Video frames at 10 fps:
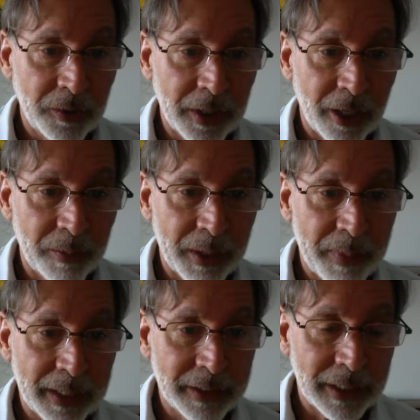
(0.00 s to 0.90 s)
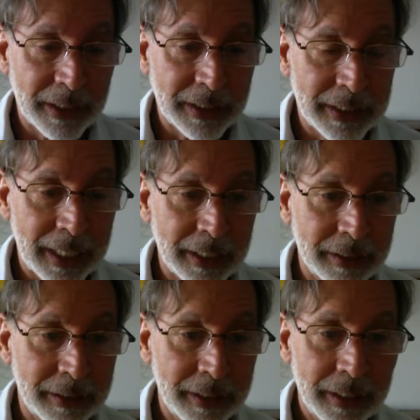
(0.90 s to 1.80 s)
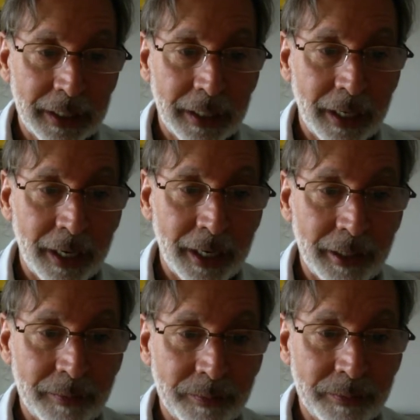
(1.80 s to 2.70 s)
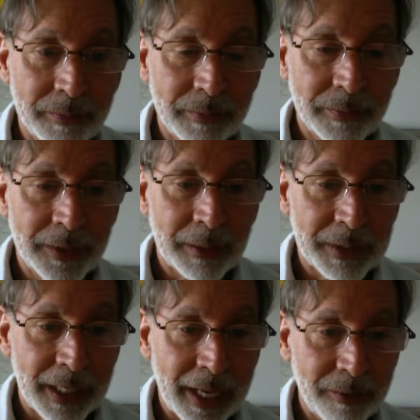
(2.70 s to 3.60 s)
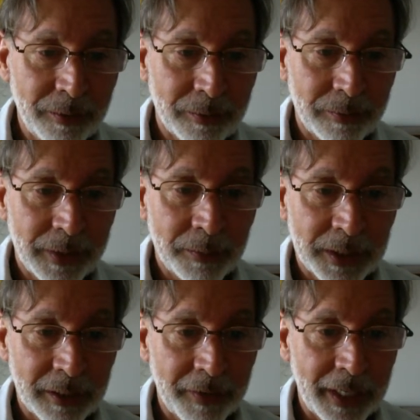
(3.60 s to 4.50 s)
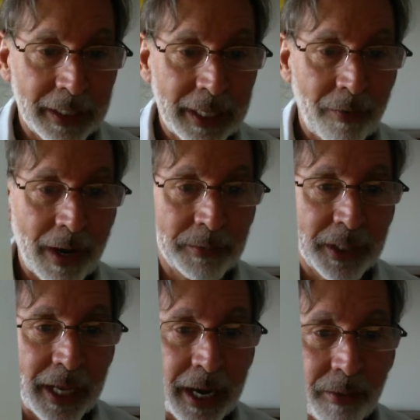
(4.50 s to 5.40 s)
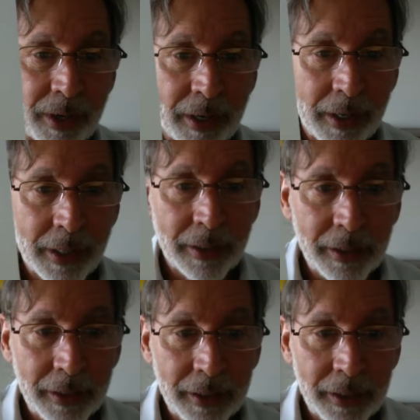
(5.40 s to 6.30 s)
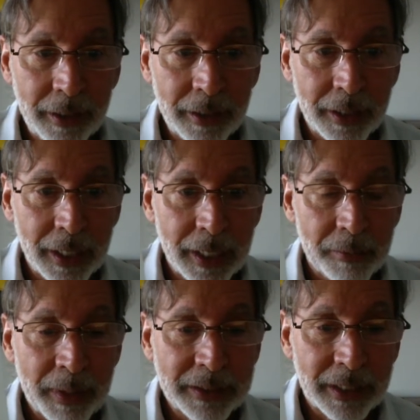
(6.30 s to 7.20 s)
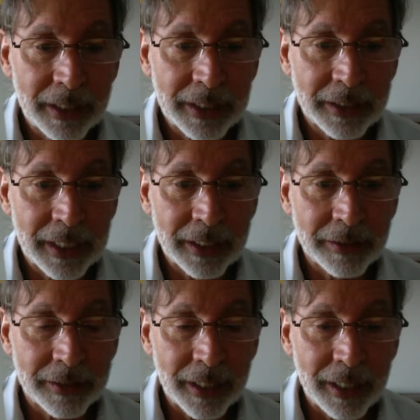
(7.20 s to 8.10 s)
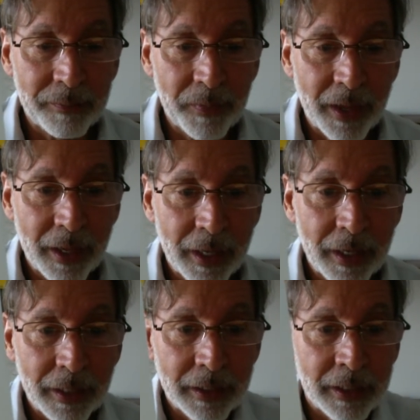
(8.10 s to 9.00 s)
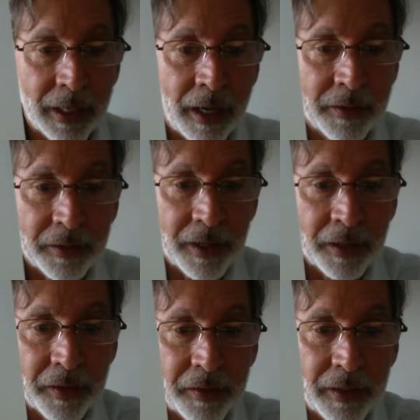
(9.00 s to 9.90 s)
there, but it basically says something like, ooh, let me see if I can get that right up to the camera. Basically, it says on the